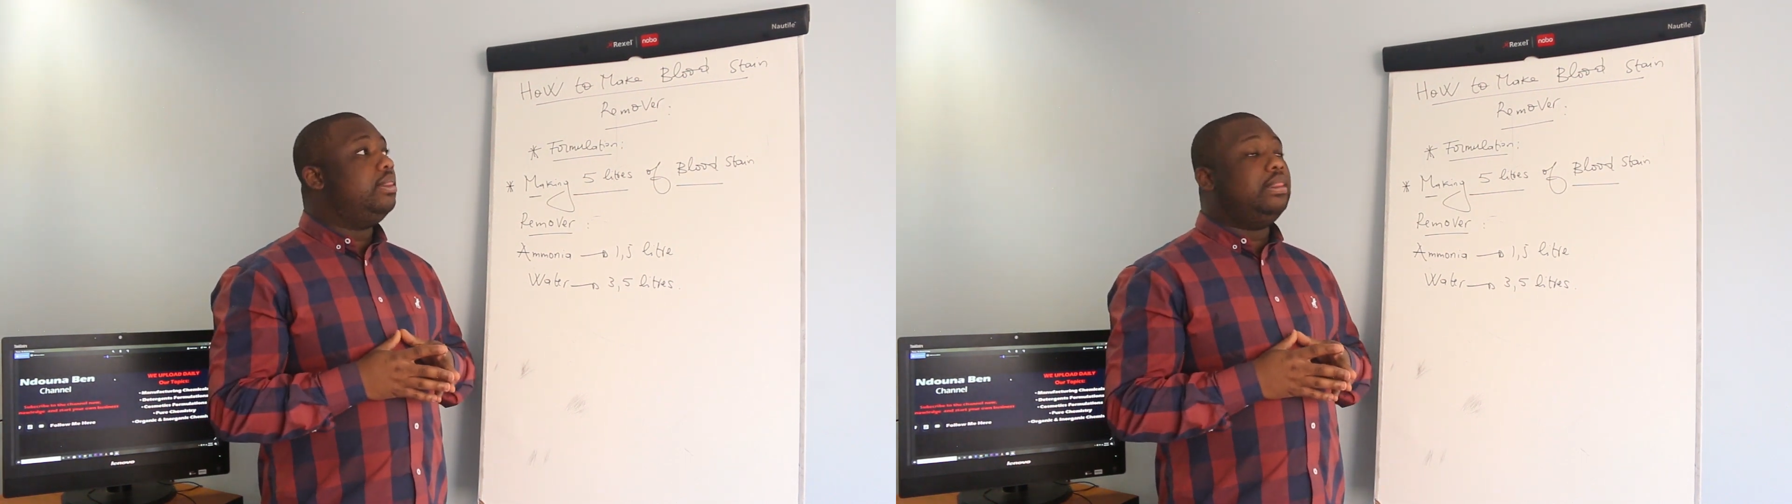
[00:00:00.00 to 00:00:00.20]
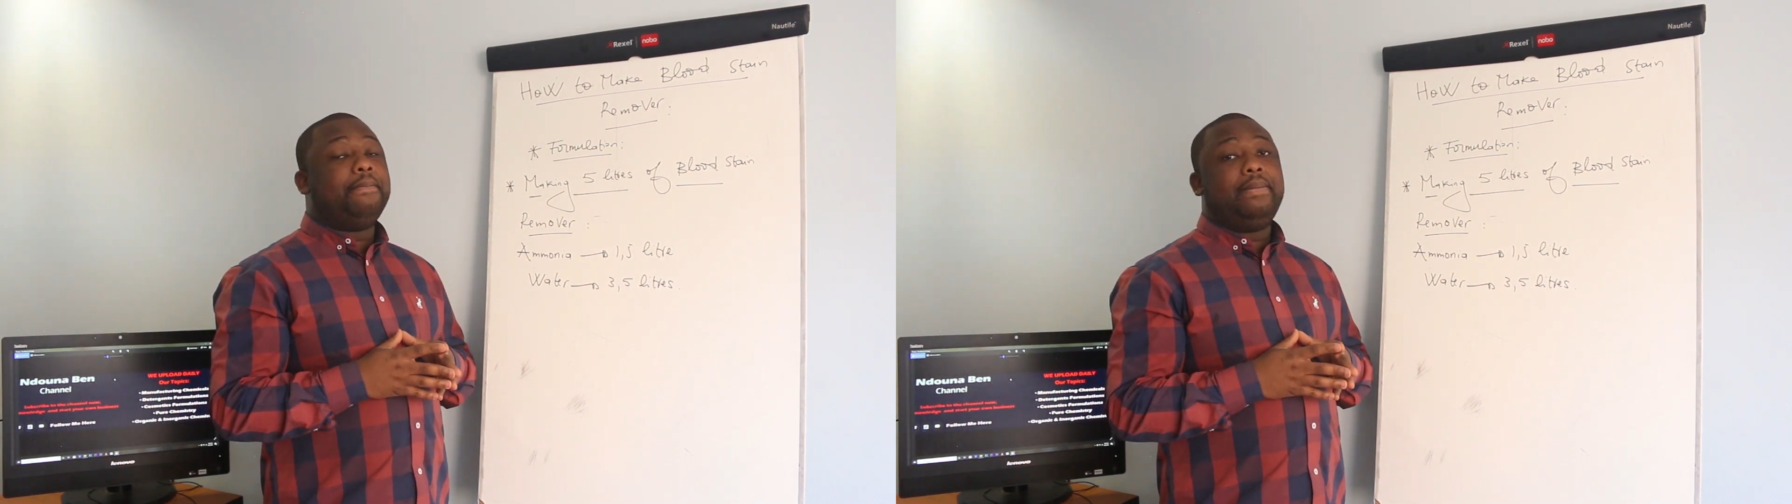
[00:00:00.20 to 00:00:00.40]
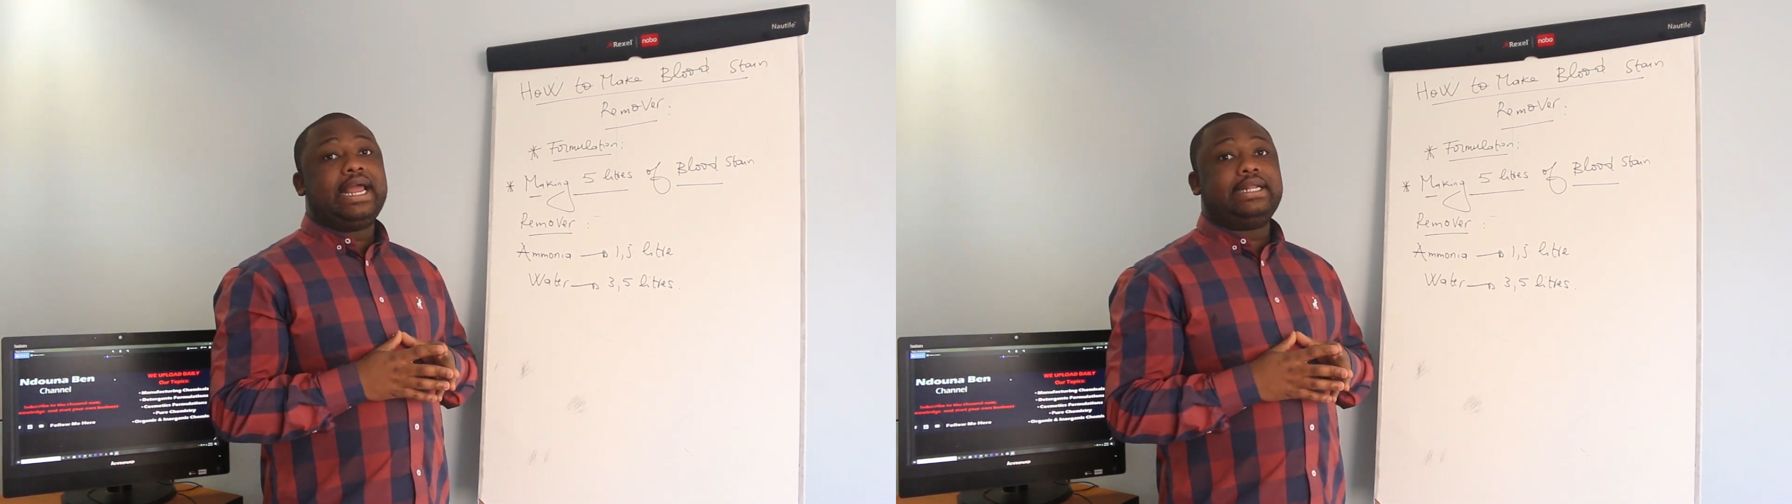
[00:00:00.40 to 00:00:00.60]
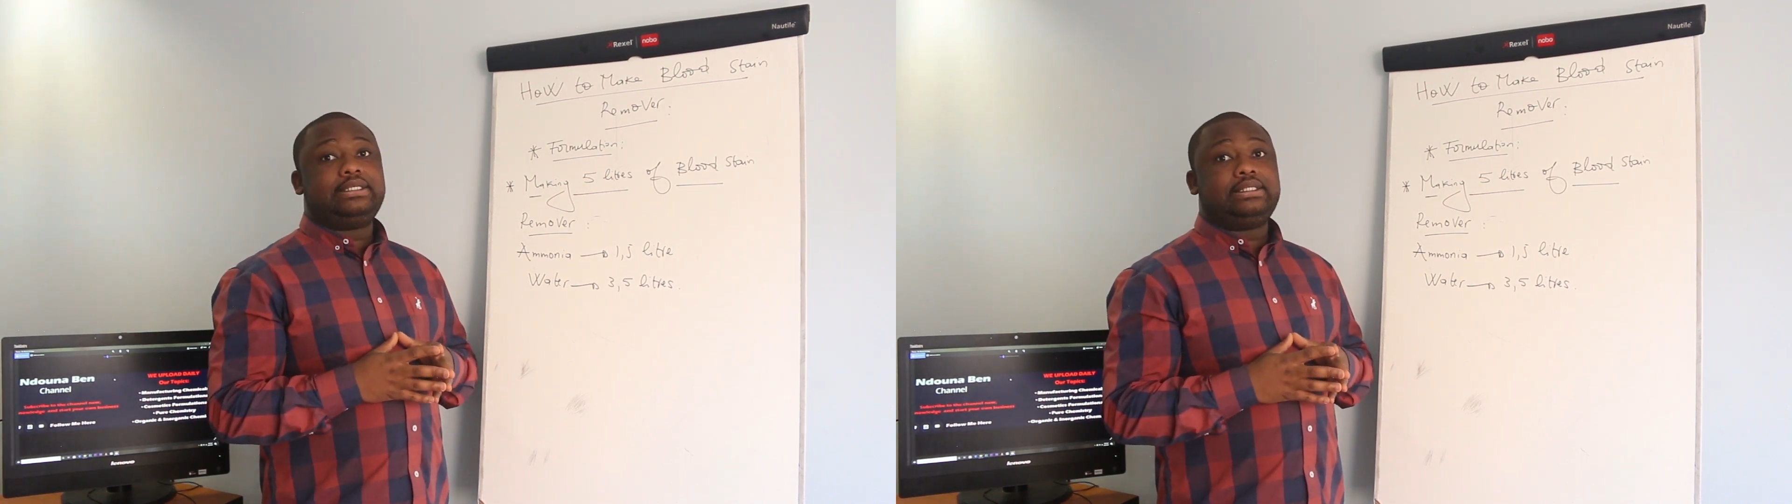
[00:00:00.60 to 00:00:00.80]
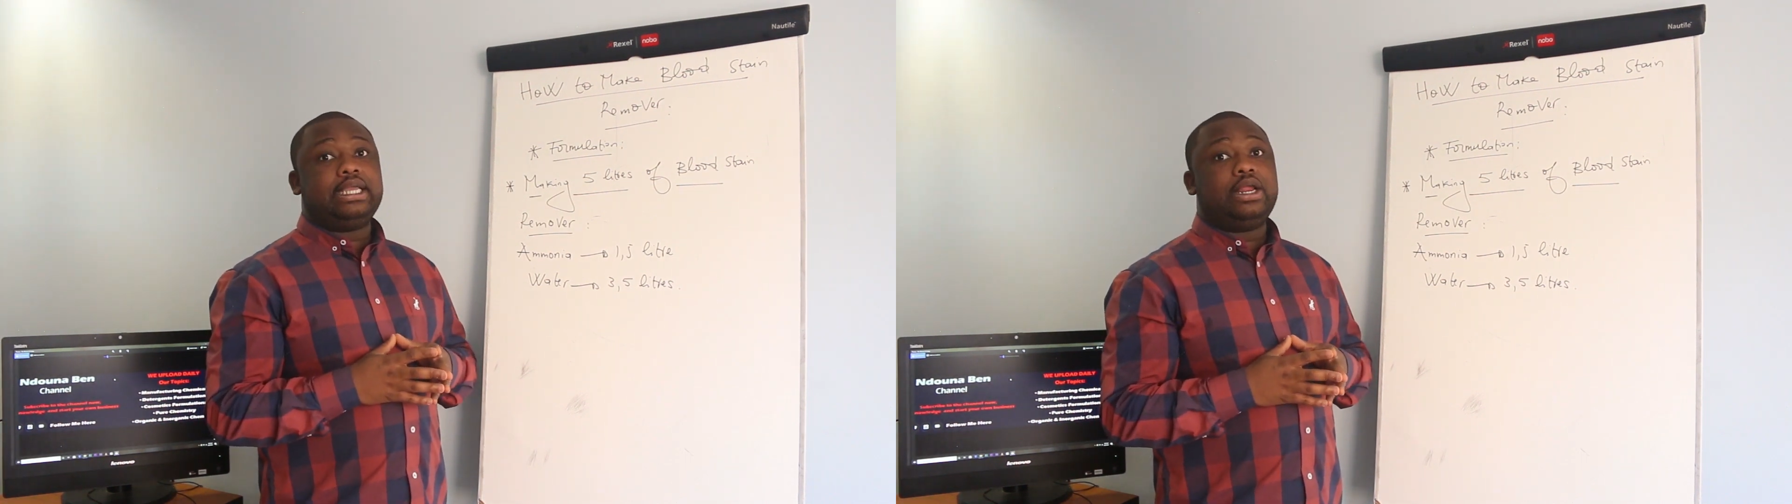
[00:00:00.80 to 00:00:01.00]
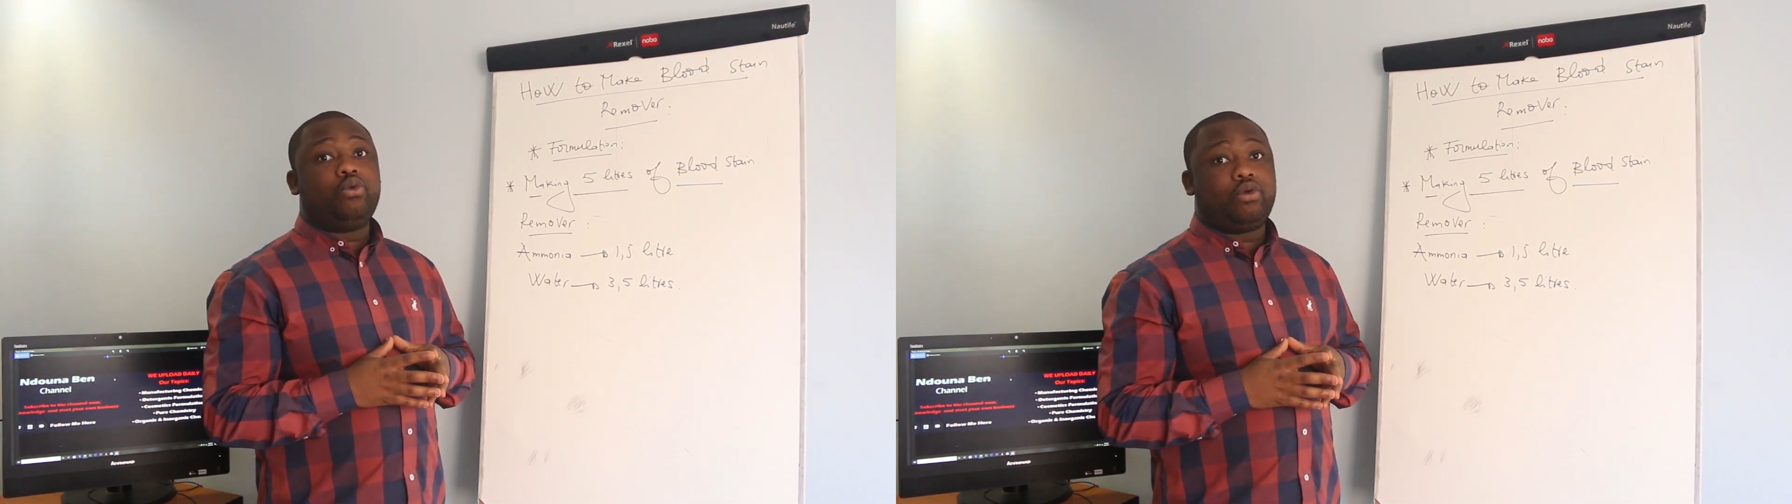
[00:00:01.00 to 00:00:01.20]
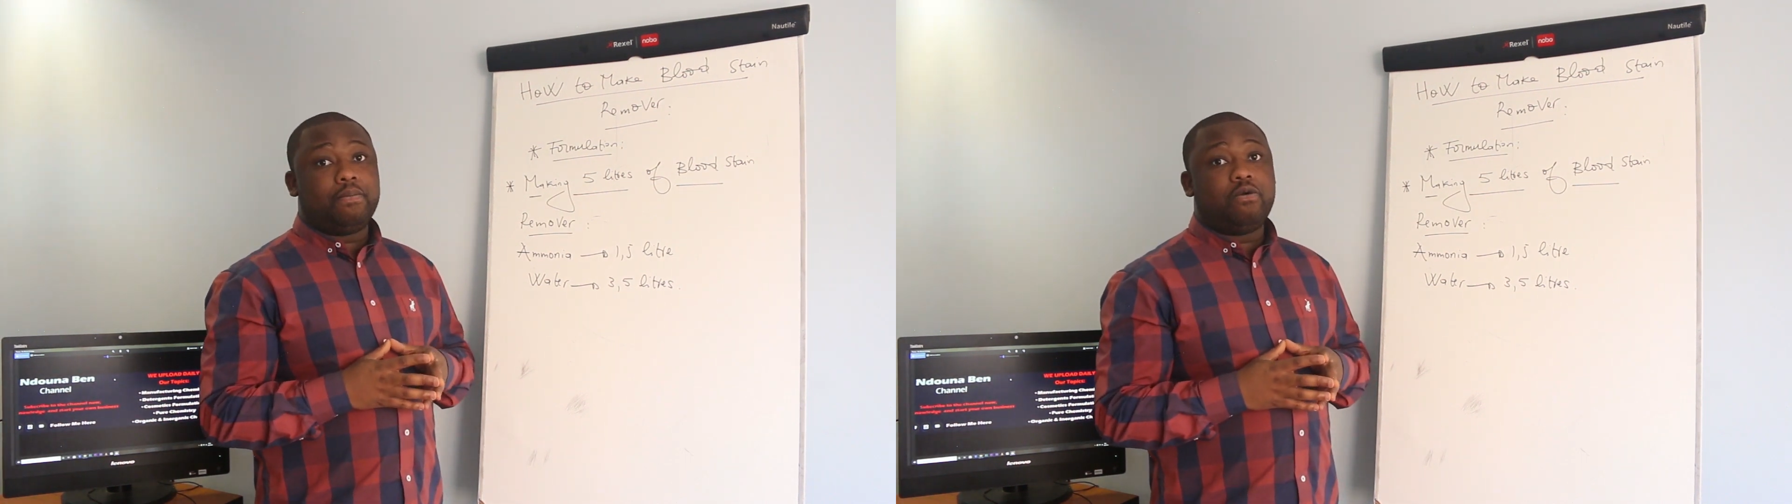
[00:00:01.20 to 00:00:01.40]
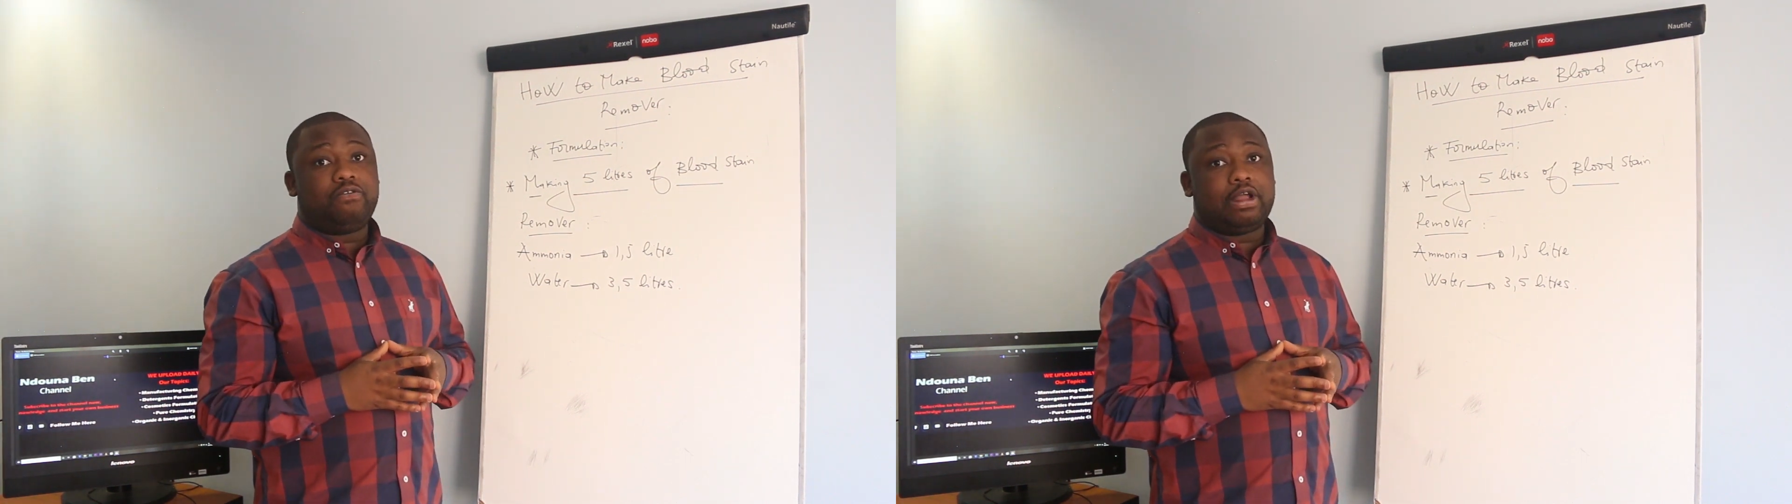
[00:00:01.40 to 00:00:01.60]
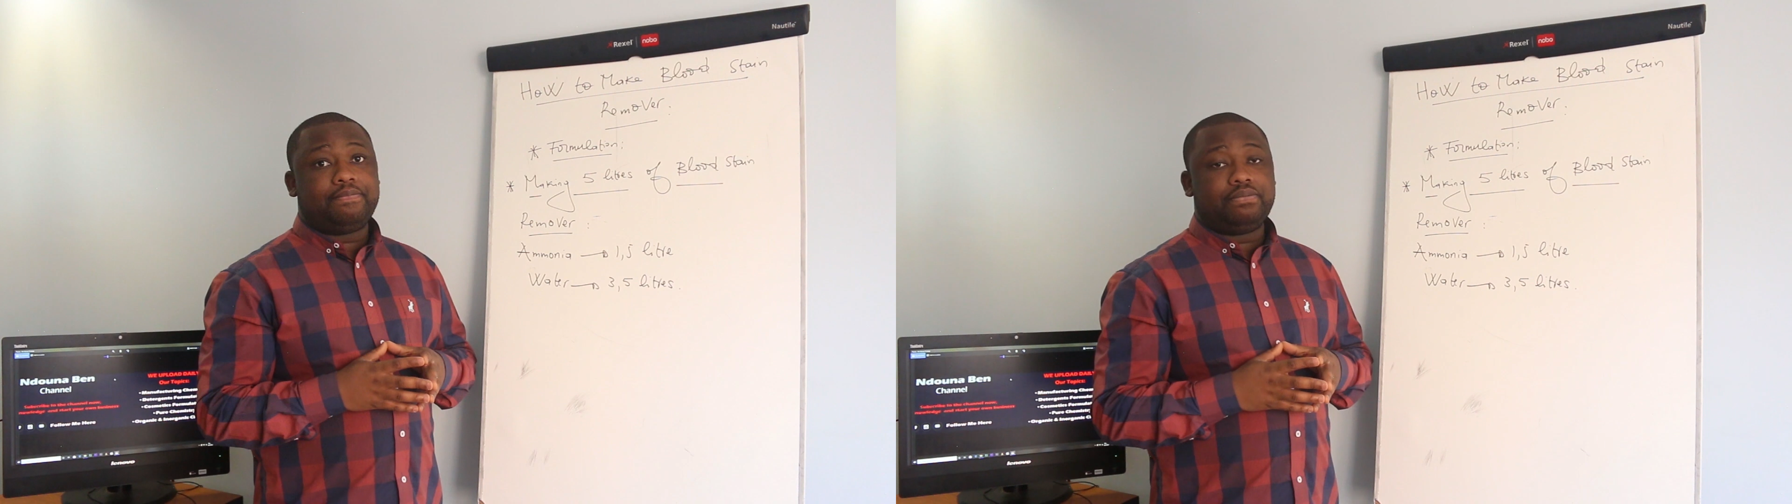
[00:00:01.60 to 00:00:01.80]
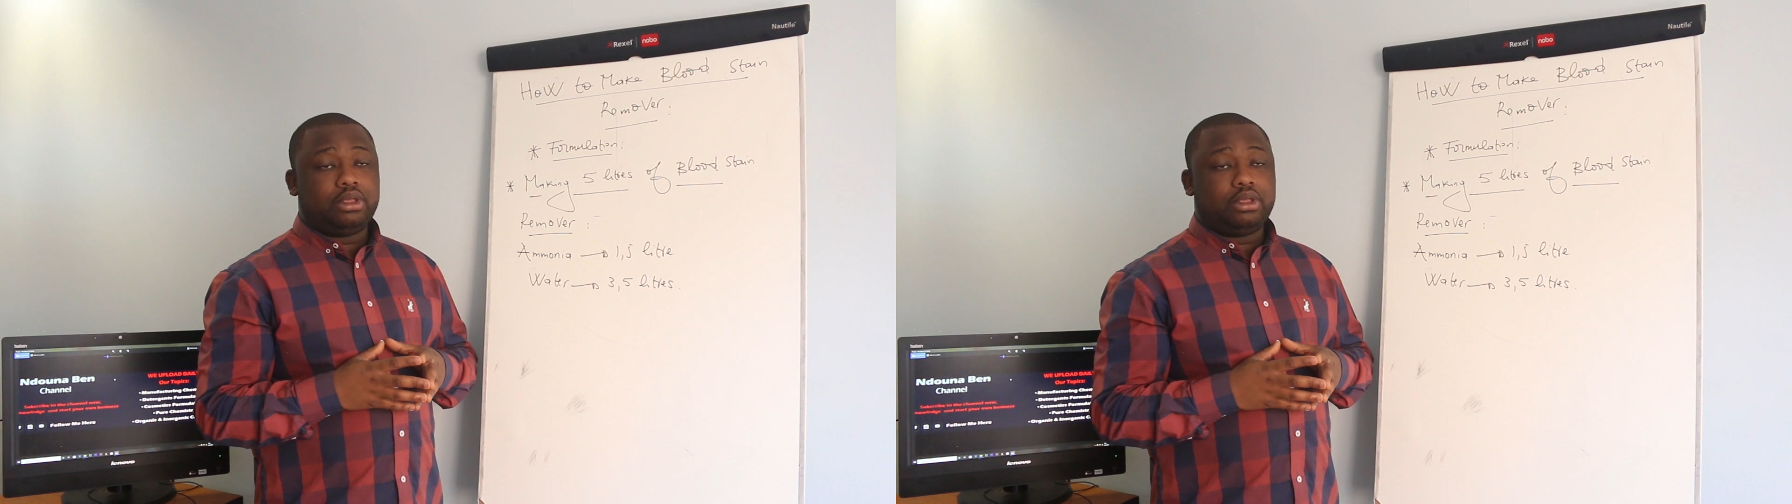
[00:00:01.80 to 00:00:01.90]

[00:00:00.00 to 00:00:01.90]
the blood stain remover.